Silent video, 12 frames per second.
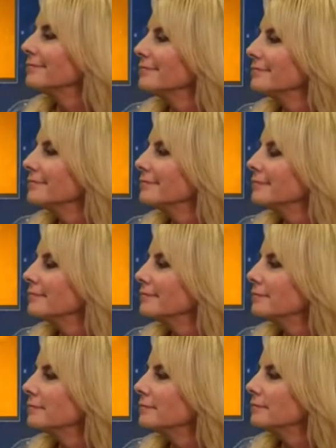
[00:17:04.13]

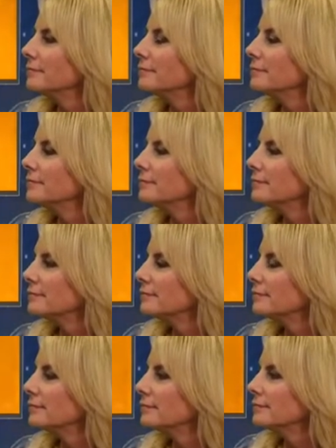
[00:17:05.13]

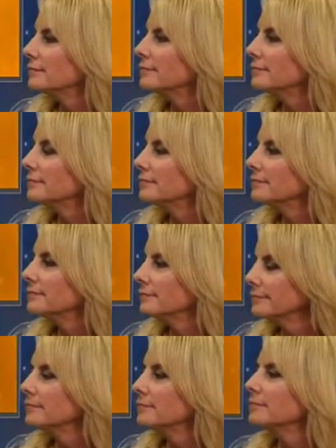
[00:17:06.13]

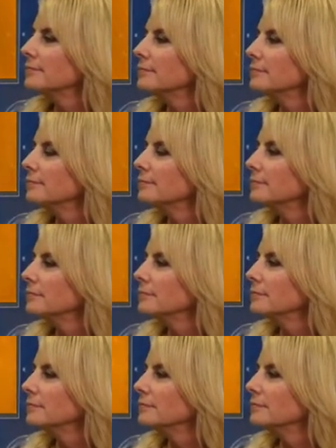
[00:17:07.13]

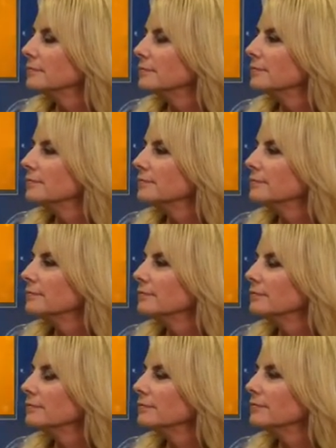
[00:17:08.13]

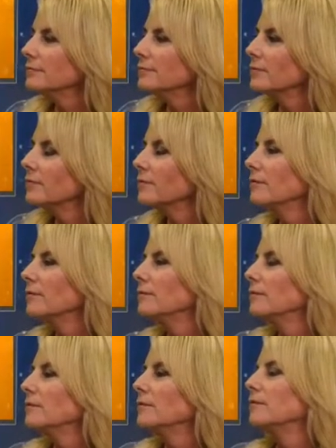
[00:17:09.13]
[no speech]